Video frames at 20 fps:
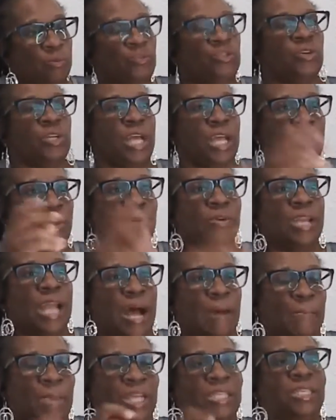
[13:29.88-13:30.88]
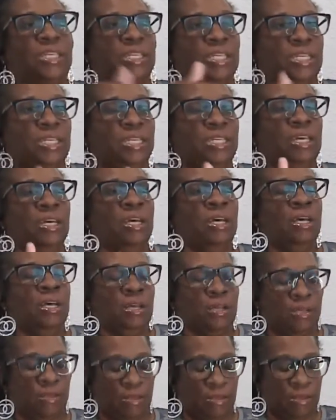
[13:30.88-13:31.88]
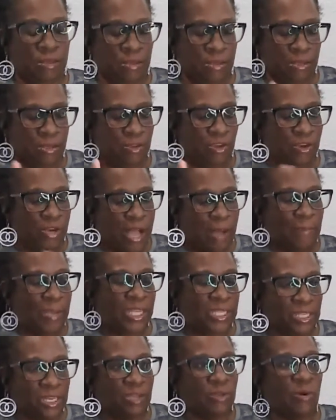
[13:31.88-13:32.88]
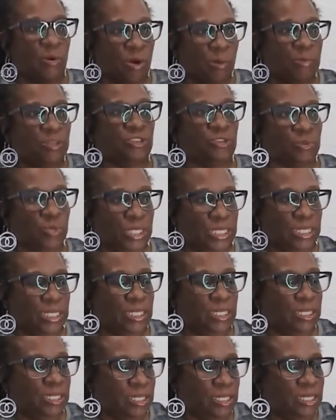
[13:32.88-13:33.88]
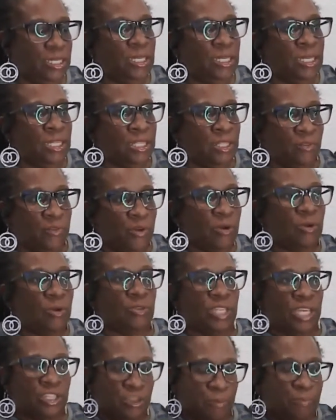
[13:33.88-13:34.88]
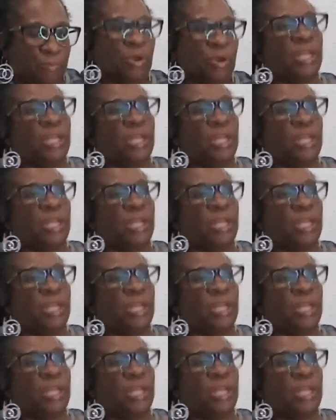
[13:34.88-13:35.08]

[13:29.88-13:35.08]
so that you're not basically going between the photos that you're